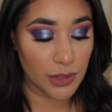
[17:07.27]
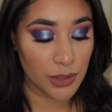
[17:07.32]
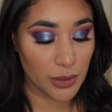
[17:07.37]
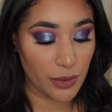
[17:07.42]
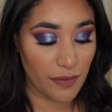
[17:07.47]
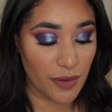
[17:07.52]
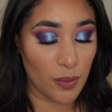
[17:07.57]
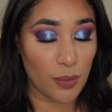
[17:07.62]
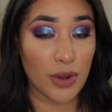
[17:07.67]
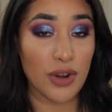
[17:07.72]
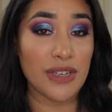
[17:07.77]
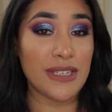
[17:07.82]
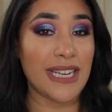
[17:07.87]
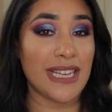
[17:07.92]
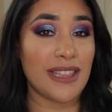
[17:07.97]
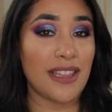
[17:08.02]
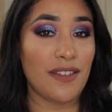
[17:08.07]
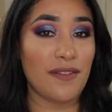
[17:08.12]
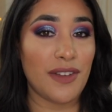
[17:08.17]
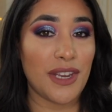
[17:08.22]
so if you want to
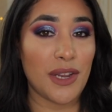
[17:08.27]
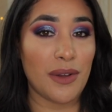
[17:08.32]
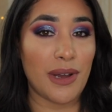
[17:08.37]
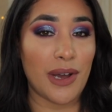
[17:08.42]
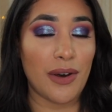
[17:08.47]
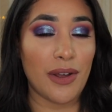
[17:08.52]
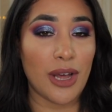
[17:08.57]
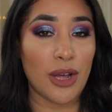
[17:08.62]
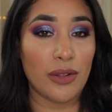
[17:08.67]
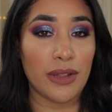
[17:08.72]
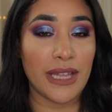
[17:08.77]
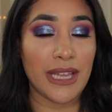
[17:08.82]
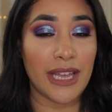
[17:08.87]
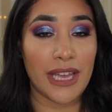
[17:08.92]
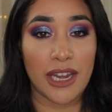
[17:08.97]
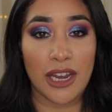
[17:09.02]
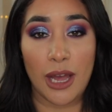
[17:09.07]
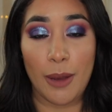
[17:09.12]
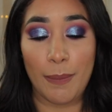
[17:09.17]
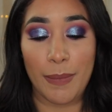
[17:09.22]
check that video out, I'll link
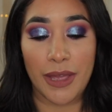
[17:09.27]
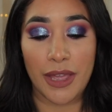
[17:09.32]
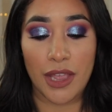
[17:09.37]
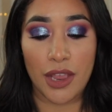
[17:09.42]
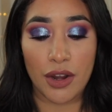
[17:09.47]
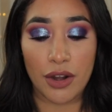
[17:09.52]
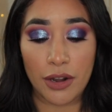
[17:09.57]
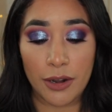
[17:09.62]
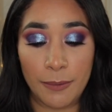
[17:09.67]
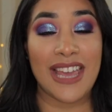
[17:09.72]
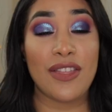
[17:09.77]
it up here.